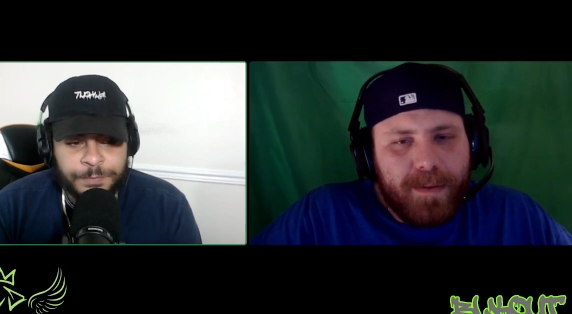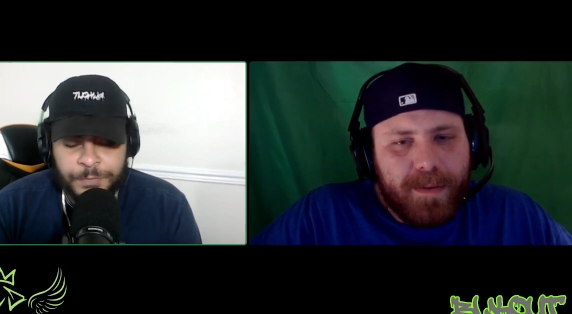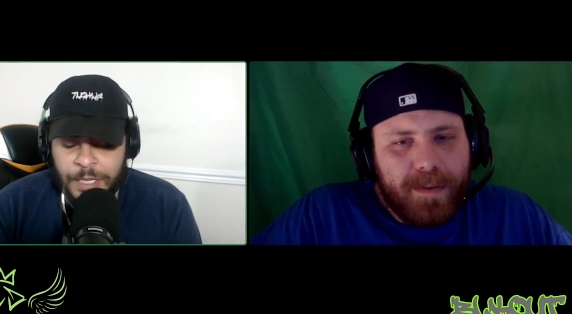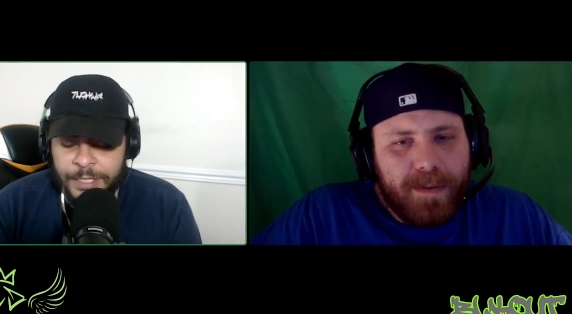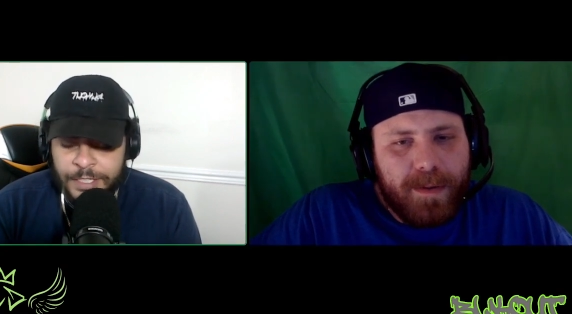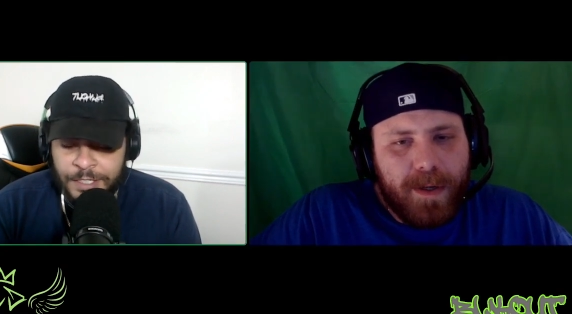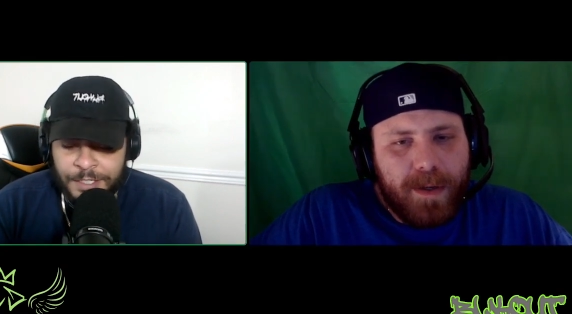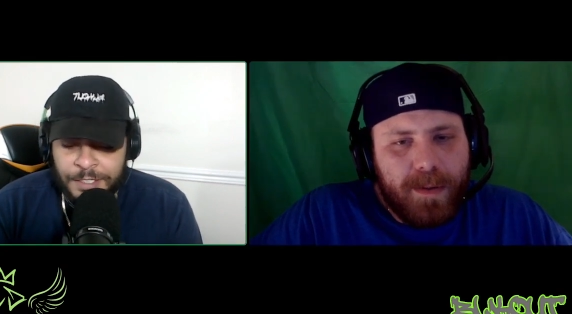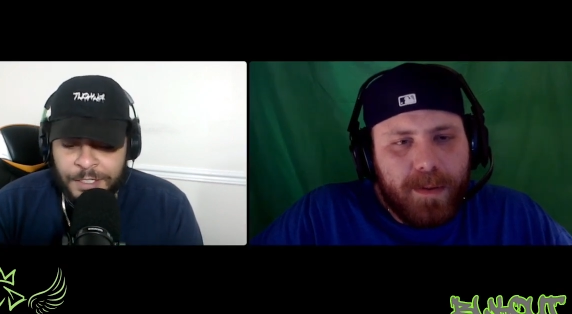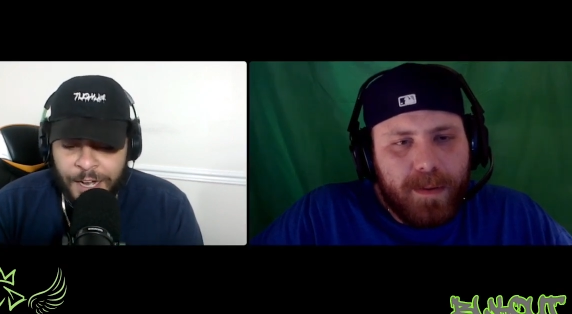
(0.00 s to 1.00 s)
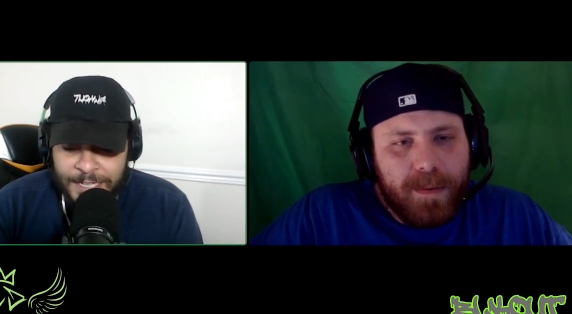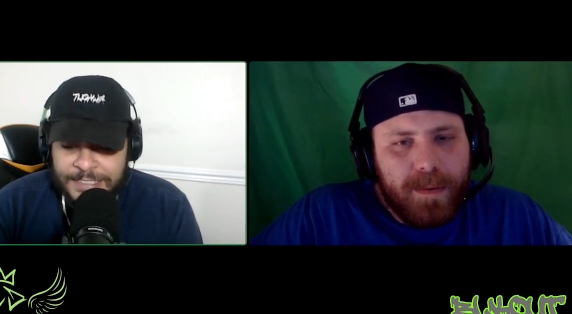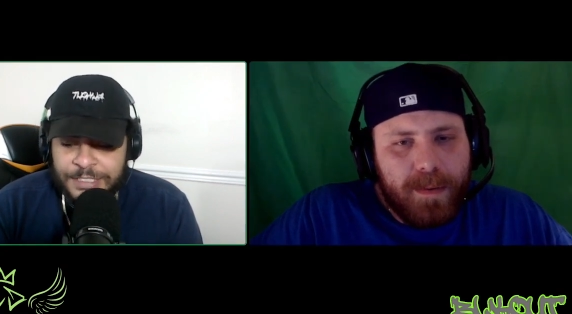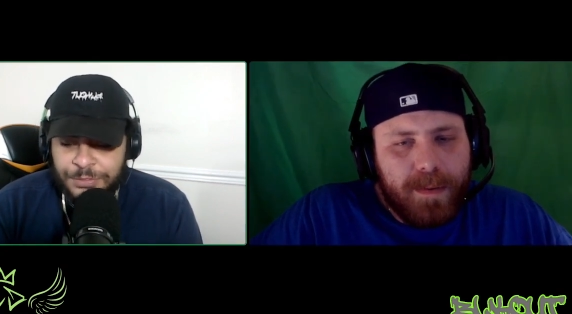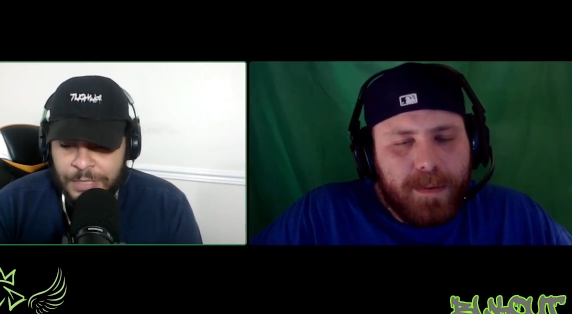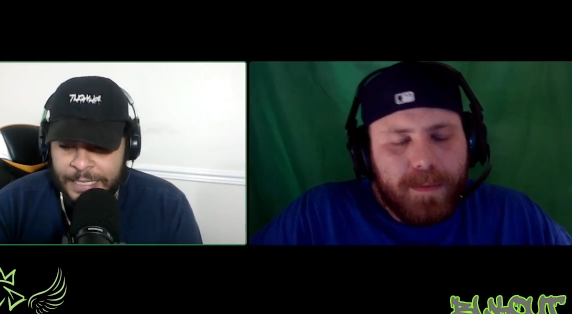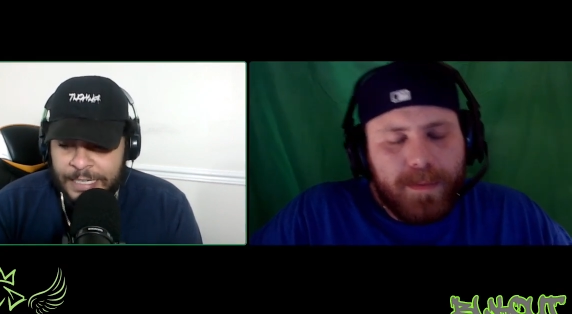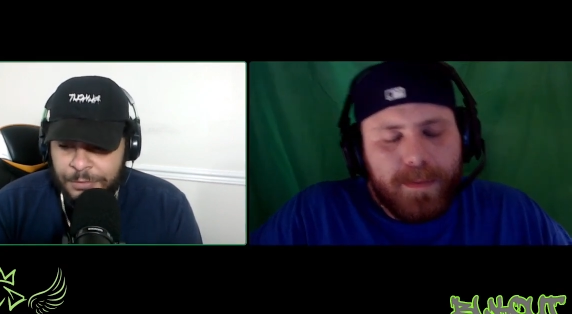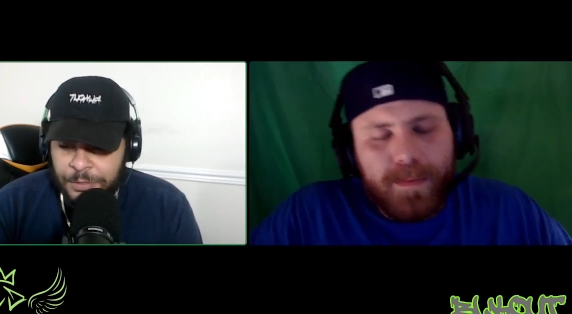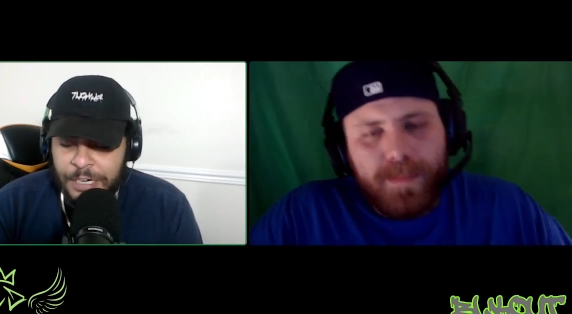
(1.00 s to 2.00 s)
Speaker 1: Like, honestly, like
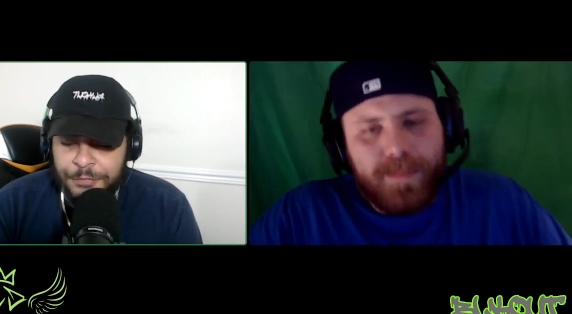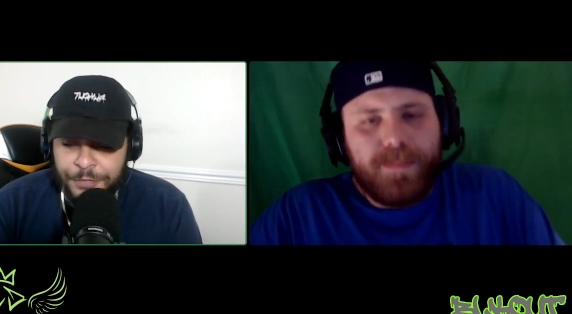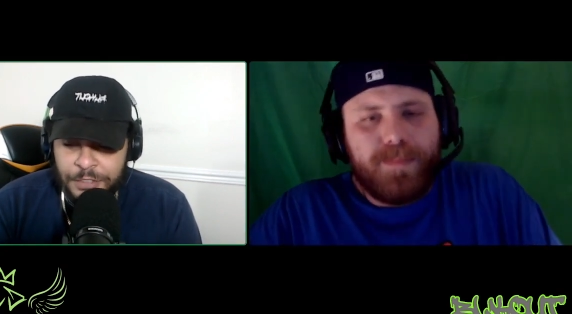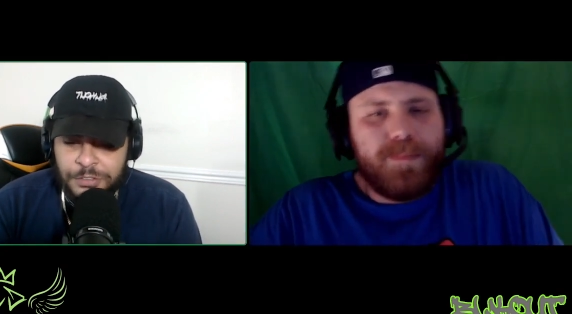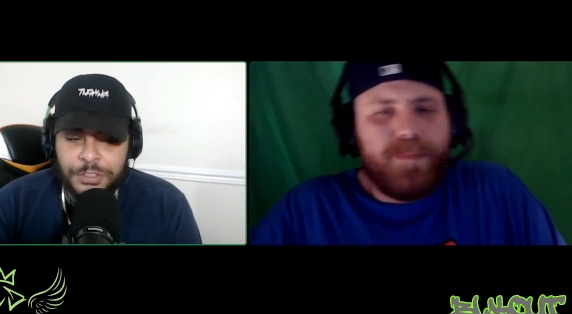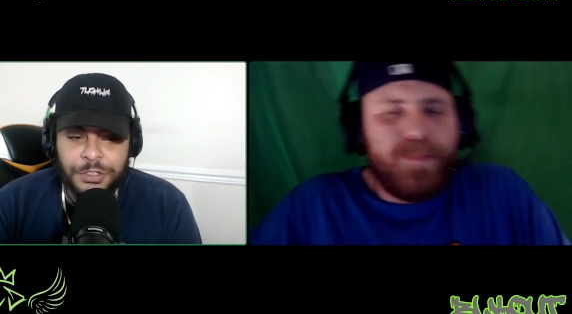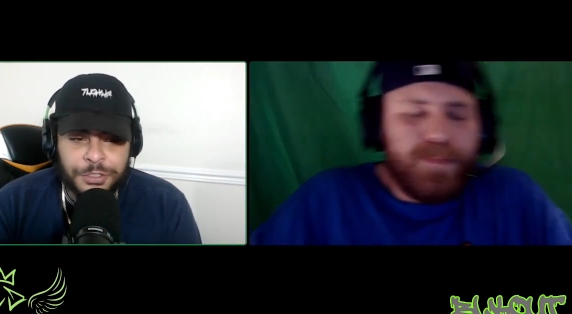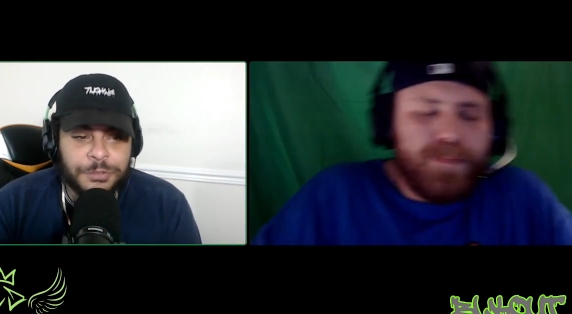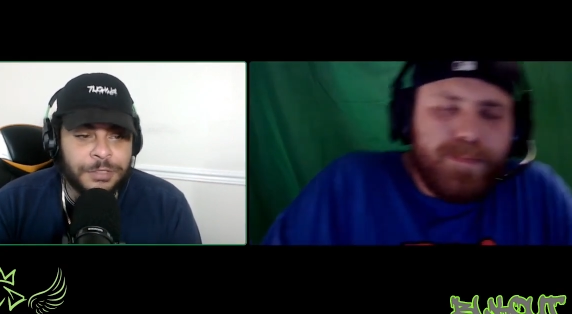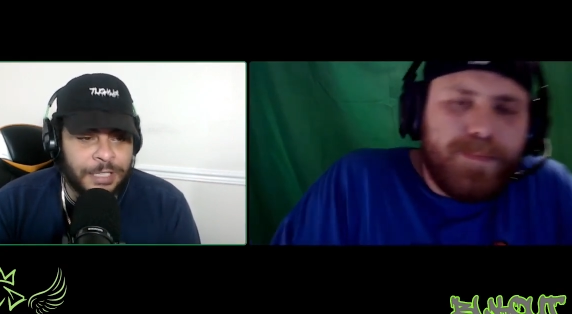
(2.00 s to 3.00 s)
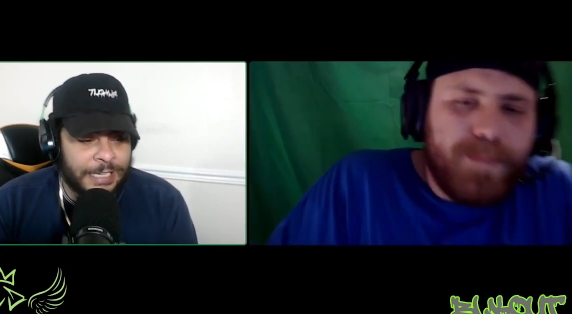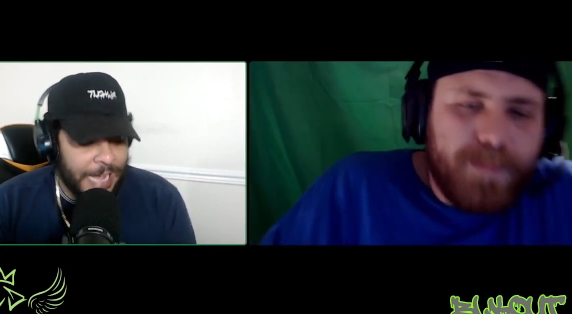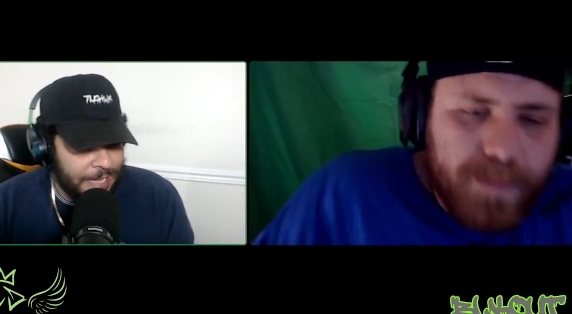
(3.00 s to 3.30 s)
what I felt through, like